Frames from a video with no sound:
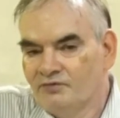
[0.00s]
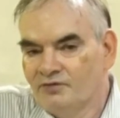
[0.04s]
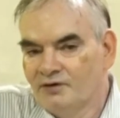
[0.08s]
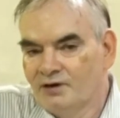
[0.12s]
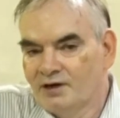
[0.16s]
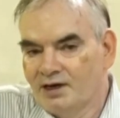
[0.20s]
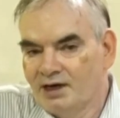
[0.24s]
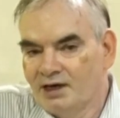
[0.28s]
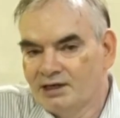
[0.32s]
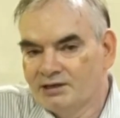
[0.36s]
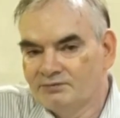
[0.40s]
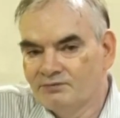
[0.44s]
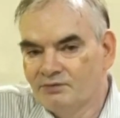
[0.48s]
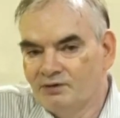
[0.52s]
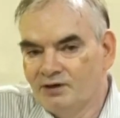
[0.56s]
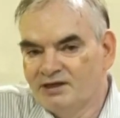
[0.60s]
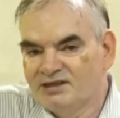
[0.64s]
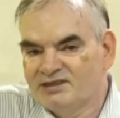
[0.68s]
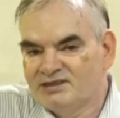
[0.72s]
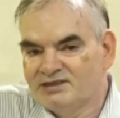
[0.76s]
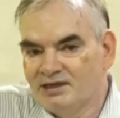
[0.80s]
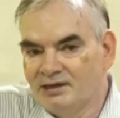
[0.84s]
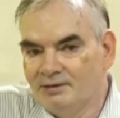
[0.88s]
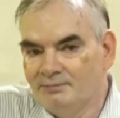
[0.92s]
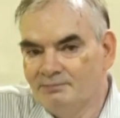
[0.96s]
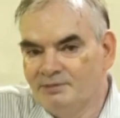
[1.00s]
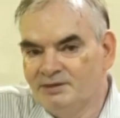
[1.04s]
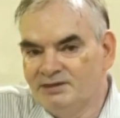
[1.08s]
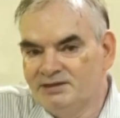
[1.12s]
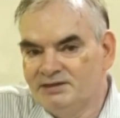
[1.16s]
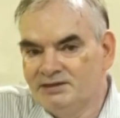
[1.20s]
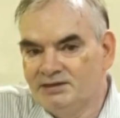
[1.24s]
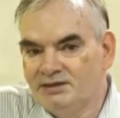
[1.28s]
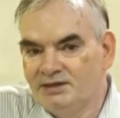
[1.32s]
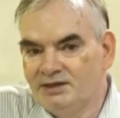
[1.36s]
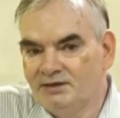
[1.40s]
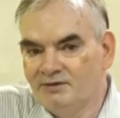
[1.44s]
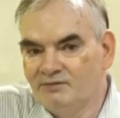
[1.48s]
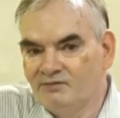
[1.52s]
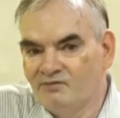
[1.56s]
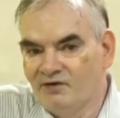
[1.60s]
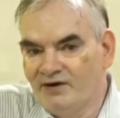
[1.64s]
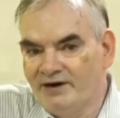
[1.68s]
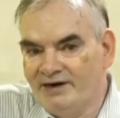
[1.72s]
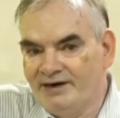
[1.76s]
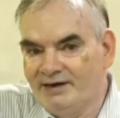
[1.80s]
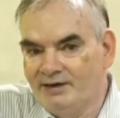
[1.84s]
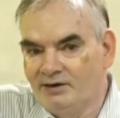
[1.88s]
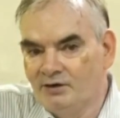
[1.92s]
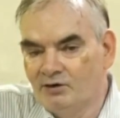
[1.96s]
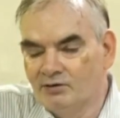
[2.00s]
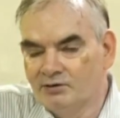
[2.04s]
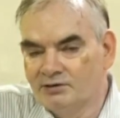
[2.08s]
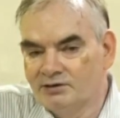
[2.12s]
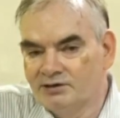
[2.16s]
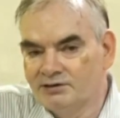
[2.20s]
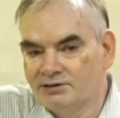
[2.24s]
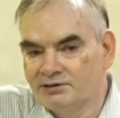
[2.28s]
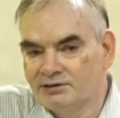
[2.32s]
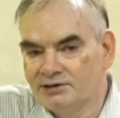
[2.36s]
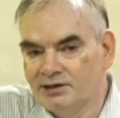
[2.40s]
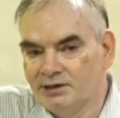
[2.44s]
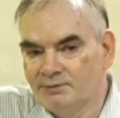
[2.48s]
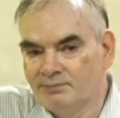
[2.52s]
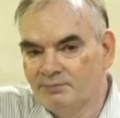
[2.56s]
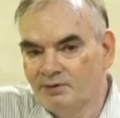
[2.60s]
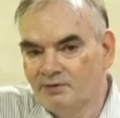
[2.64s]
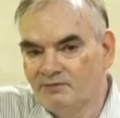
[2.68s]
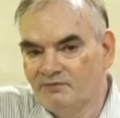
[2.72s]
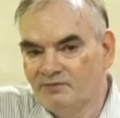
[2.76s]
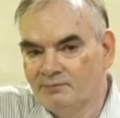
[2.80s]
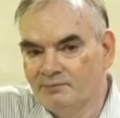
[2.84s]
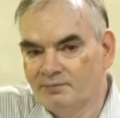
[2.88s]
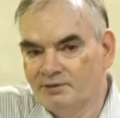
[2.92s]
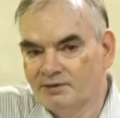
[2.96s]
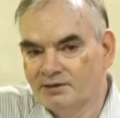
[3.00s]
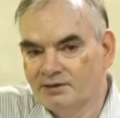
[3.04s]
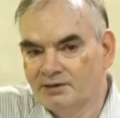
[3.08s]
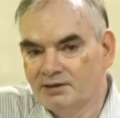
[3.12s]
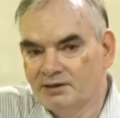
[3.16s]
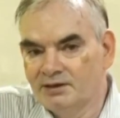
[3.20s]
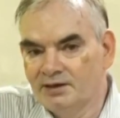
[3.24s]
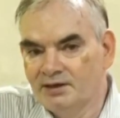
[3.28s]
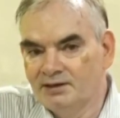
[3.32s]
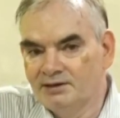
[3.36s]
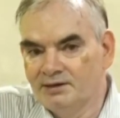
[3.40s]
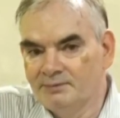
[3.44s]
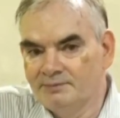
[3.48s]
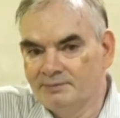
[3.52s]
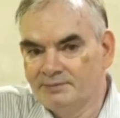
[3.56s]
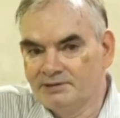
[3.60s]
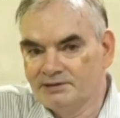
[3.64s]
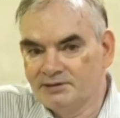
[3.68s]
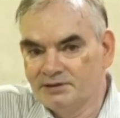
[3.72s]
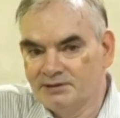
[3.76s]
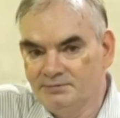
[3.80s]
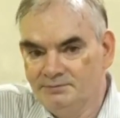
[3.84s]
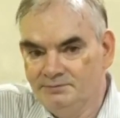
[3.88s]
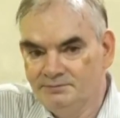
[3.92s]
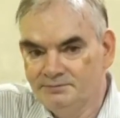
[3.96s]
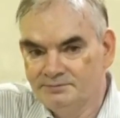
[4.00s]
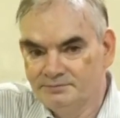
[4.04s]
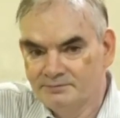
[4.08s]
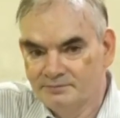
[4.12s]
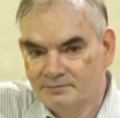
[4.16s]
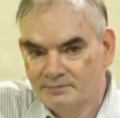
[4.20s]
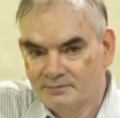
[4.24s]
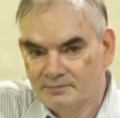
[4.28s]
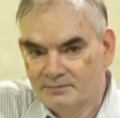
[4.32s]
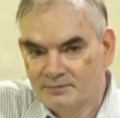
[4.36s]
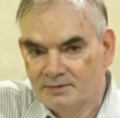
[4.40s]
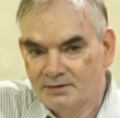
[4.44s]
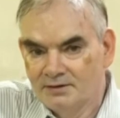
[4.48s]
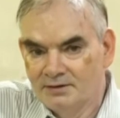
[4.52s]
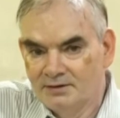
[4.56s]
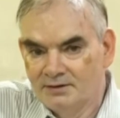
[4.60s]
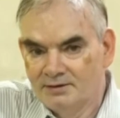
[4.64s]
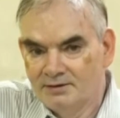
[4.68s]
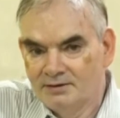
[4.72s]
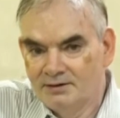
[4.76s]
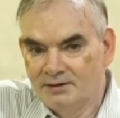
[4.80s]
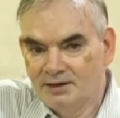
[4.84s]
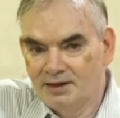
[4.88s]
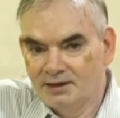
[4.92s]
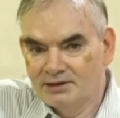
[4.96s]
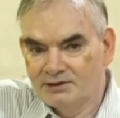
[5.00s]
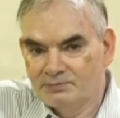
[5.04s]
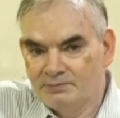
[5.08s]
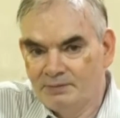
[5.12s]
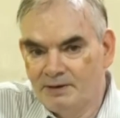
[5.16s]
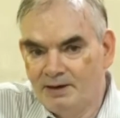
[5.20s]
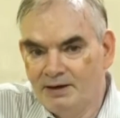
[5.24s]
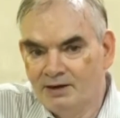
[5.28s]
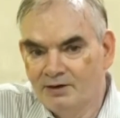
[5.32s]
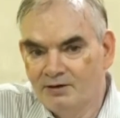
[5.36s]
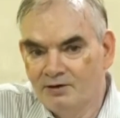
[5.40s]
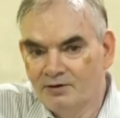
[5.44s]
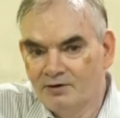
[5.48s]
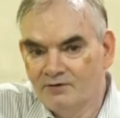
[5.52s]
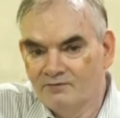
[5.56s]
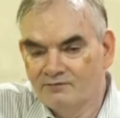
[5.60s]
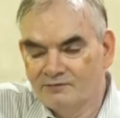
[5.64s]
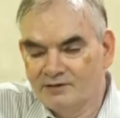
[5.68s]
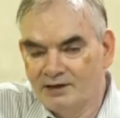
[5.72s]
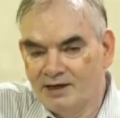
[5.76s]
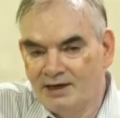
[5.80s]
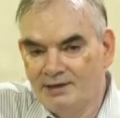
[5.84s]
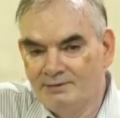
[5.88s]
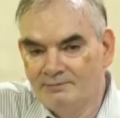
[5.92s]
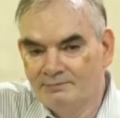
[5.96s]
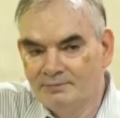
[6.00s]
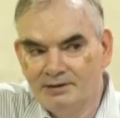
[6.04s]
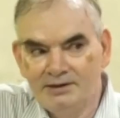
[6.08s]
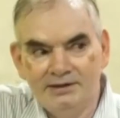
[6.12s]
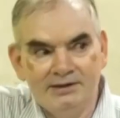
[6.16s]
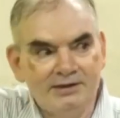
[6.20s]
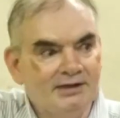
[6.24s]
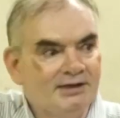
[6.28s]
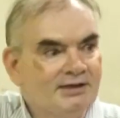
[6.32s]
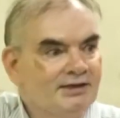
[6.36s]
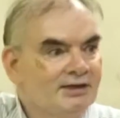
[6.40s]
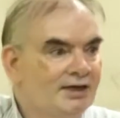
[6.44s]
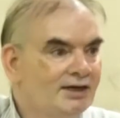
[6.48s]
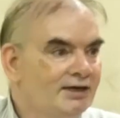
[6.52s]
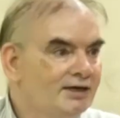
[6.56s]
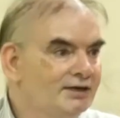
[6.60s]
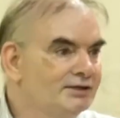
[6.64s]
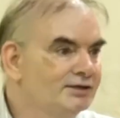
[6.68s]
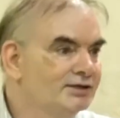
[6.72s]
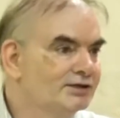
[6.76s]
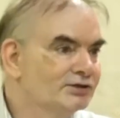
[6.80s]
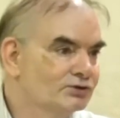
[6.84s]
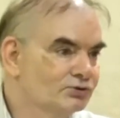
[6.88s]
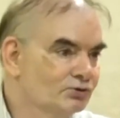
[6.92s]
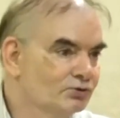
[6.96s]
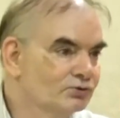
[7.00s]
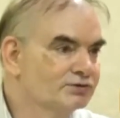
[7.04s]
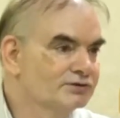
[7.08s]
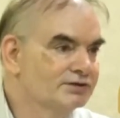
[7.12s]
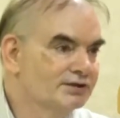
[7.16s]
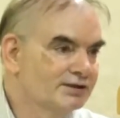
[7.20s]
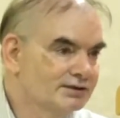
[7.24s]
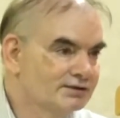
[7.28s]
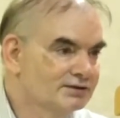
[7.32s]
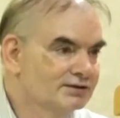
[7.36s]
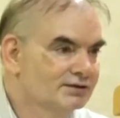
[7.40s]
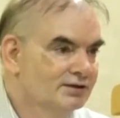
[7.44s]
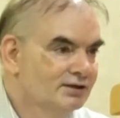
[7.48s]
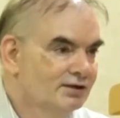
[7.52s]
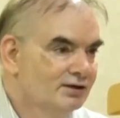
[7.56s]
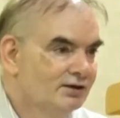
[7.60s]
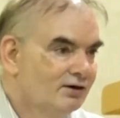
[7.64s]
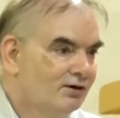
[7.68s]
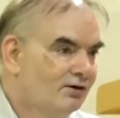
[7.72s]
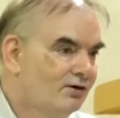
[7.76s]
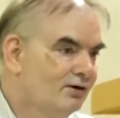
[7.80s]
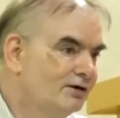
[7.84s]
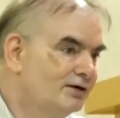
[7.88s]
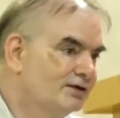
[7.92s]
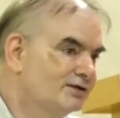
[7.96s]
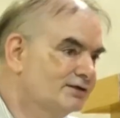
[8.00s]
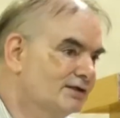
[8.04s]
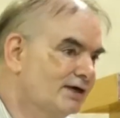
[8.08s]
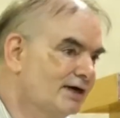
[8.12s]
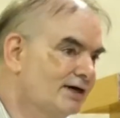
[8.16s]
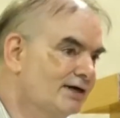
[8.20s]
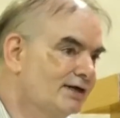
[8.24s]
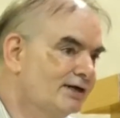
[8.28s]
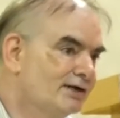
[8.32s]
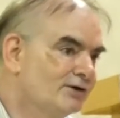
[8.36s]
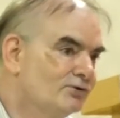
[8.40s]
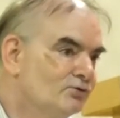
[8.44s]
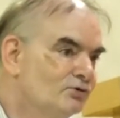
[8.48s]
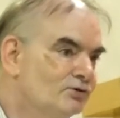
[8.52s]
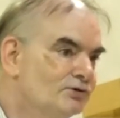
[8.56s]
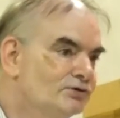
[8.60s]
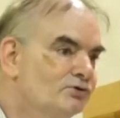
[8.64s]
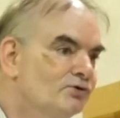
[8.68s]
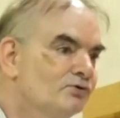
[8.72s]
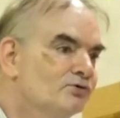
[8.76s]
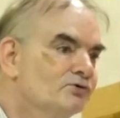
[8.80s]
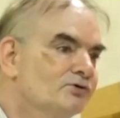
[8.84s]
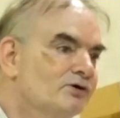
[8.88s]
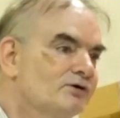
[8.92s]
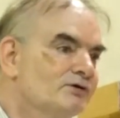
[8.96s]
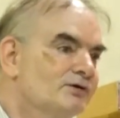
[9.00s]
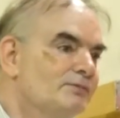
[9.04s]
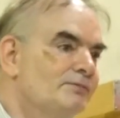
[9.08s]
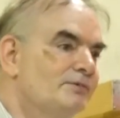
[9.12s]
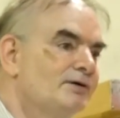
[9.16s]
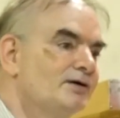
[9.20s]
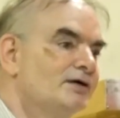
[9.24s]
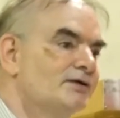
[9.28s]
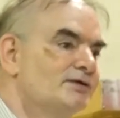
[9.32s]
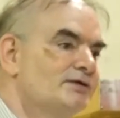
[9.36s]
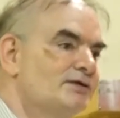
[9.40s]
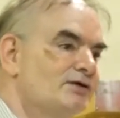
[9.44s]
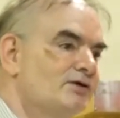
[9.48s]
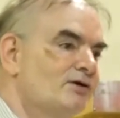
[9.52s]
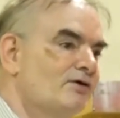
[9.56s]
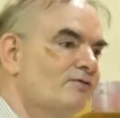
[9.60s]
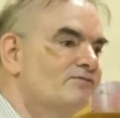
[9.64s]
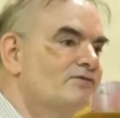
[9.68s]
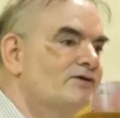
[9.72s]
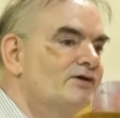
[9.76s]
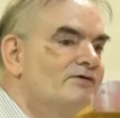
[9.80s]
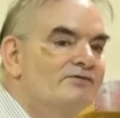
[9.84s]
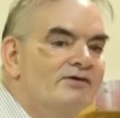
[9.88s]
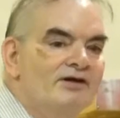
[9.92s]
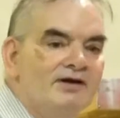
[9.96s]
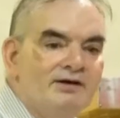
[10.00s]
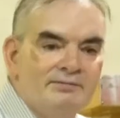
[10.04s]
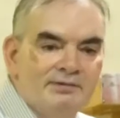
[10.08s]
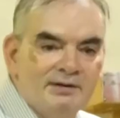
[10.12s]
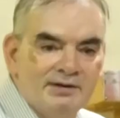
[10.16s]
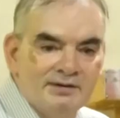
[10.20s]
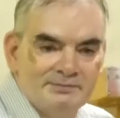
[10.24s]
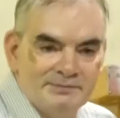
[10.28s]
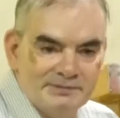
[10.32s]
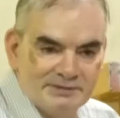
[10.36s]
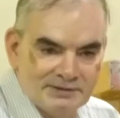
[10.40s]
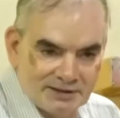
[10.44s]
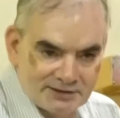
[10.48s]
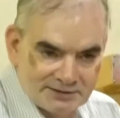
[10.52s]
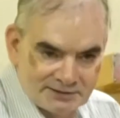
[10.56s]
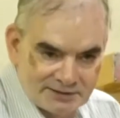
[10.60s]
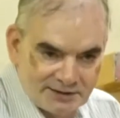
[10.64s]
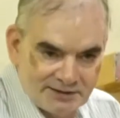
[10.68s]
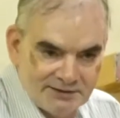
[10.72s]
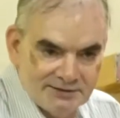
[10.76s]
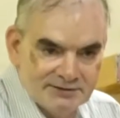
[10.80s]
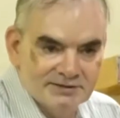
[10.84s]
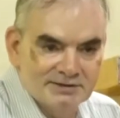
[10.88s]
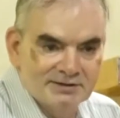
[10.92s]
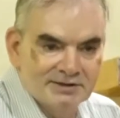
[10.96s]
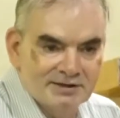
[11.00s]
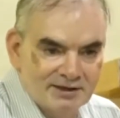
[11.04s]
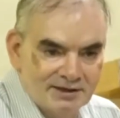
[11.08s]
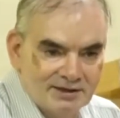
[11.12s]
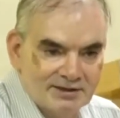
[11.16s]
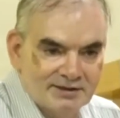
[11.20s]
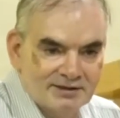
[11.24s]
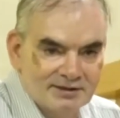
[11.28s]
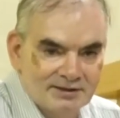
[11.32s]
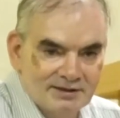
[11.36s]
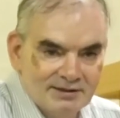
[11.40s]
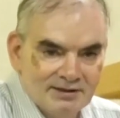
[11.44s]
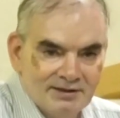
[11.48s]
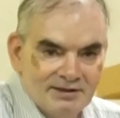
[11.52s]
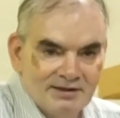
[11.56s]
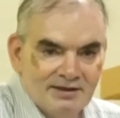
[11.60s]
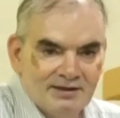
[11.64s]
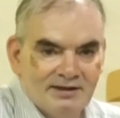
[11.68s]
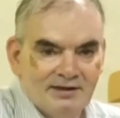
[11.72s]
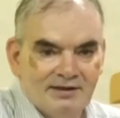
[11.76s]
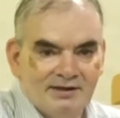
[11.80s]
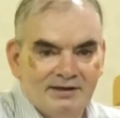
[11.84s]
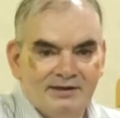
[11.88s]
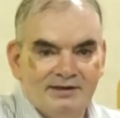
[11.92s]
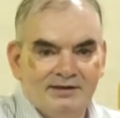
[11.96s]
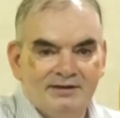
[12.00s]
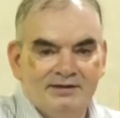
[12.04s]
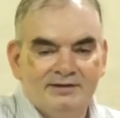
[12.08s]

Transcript: Most of your classmates are still busy in finding out the shape of a burger and the pizza. They are spending a lot of time, money, and energy resources on deciding who is going to have the bigger share of the available pizza size. Clear?